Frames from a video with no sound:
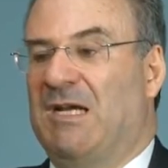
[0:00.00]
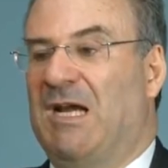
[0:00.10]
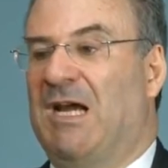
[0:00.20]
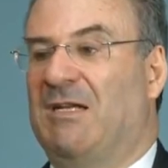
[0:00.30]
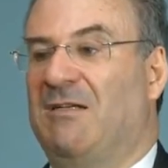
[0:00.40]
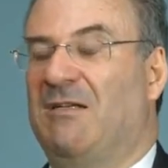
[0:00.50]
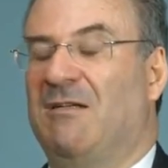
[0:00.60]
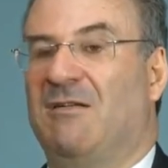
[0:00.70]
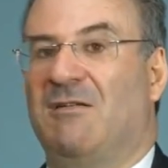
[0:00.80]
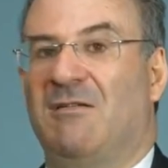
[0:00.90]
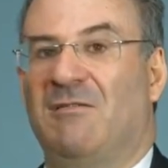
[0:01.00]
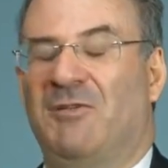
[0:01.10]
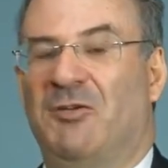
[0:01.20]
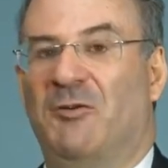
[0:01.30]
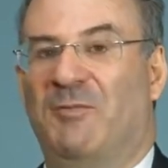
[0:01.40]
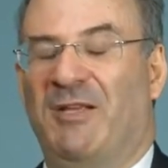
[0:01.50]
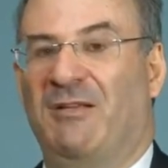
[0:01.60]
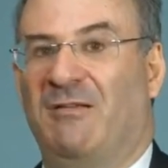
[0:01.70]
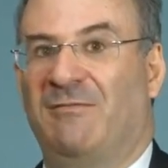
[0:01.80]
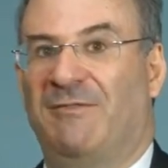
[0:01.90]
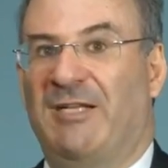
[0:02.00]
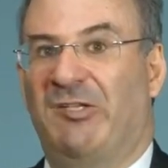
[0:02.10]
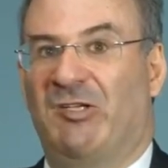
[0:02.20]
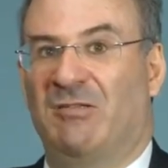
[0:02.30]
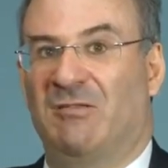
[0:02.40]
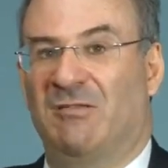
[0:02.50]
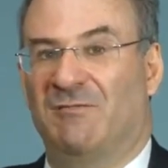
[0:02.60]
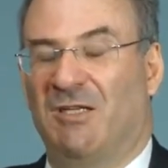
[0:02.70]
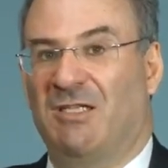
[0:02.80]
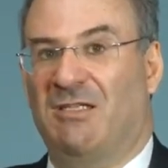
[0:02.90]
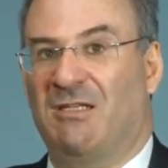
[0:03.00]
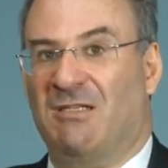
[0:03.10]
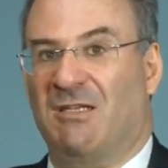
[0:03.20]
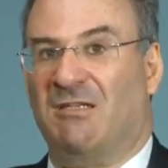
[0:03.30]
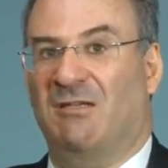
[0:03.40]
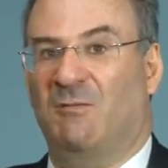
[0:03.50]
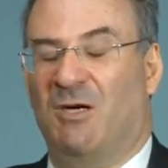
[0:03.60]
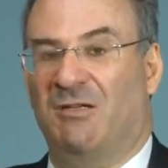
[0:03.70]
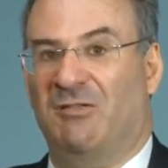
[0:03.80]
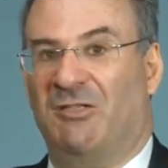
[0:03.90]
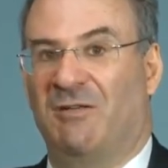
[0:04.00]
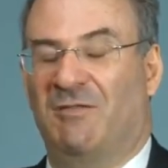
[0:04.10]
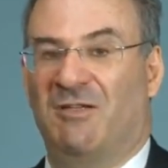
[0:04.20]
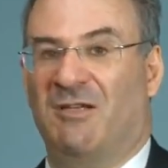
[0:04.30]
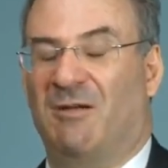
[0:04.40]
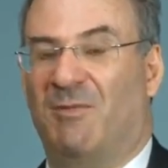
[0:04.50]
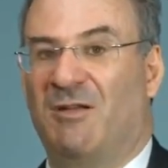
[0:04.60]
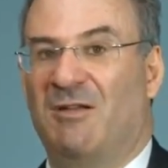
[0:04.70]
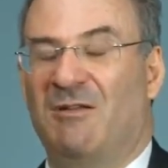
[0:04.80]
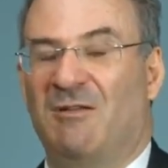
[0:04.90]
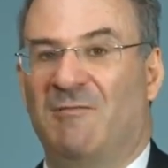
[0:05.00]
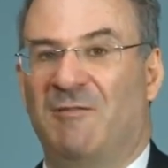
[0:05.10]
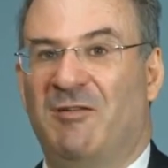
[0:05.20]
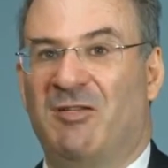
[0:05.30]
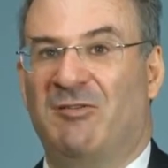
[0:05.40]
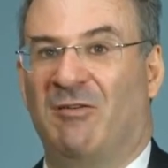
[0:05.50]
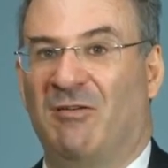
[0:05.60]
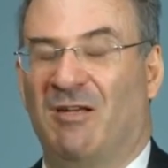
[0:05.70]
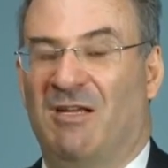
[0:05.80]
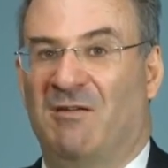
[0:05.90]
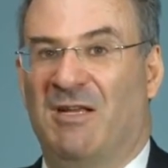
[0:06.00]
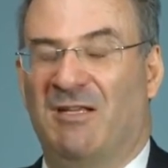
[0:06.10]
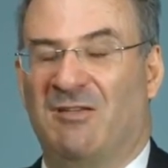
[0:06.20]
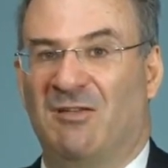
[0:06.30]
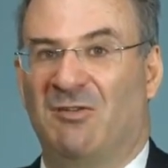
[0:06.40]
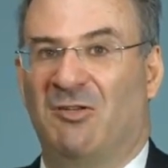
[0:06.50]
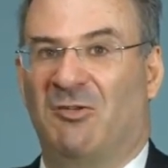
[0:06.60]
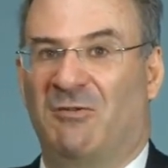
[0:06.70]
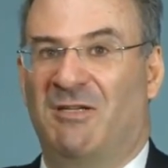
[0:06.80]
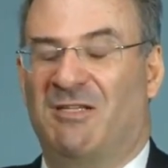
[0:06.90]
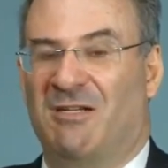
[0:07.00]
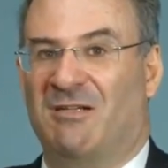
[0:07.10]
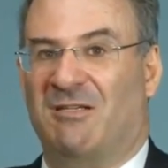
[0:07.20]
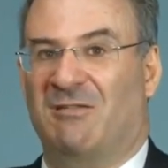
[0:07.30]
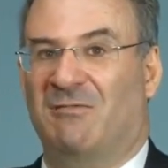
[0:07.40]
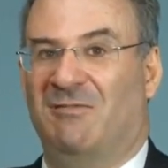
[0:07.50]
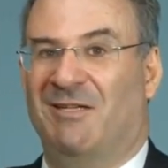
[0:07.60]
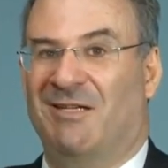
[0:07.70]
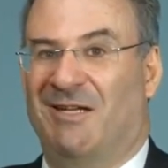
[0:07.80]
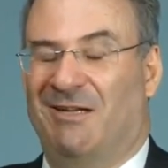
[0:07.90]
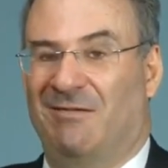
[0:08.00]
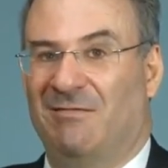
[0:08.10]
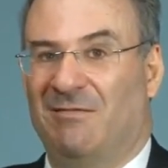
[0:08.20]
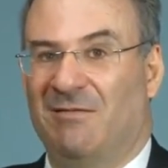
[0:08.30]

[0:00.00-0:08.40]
And the European Convention of 1961 showed this up very strongly in its notorious Article 9,